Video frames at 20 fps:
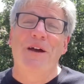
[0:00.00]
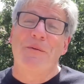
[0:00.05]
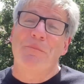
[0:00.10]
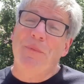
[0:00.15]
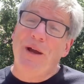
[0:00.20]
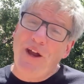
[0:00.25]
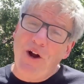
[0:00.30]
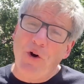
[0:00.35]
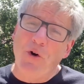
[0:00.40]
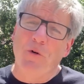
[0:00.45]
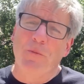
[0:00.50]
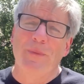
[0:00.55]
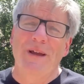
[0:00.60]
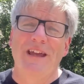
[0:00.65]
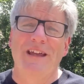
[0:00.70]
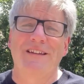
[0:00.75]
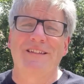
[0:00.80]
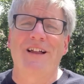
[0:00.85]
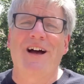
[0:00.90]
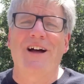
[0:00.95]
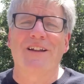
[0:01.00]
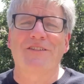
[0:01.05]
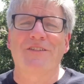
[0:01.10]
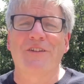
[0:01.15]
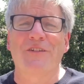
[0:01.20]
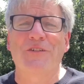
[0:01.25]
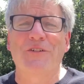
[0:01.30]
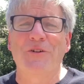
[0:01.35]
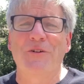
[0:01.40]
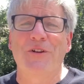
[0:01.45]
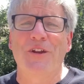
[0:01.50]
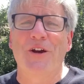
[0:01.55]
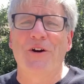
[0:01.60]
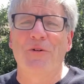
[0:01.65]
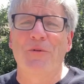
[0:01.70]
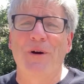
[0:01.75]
my home and not the studio.